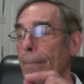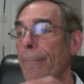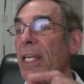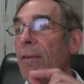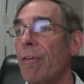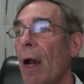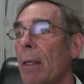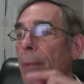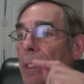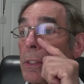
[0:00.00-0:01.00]
B
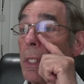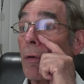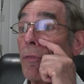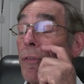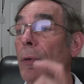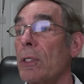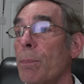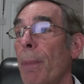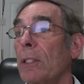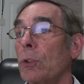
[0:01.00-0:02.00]
vitamins that are very
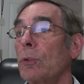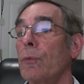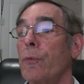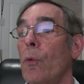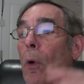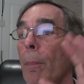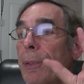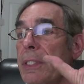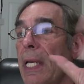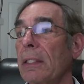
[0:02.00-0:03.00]
special for
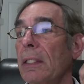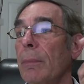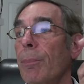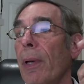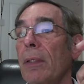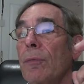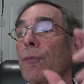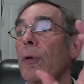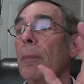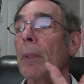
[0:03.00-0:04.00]
protecting the brain
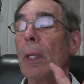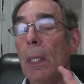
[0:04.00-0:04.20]
from